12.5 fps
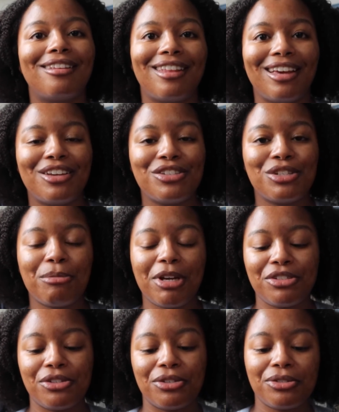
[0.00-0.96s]
thank you so
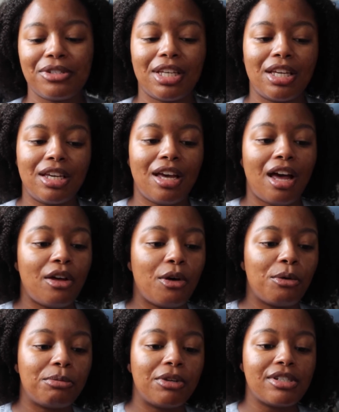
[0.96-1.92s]
much, Drewski. I
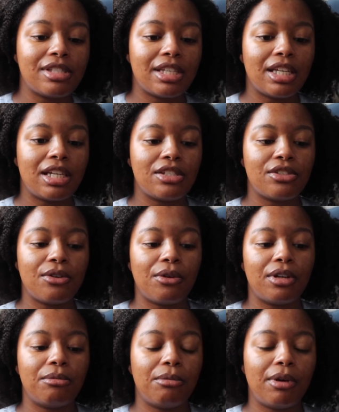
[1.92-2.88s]
hope your skin is
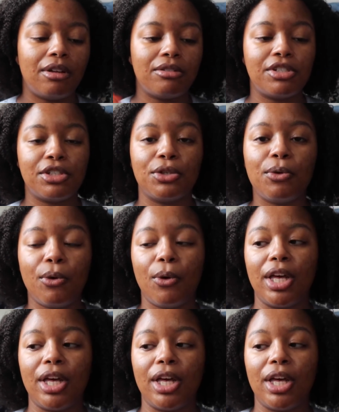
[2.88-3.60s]
going well too.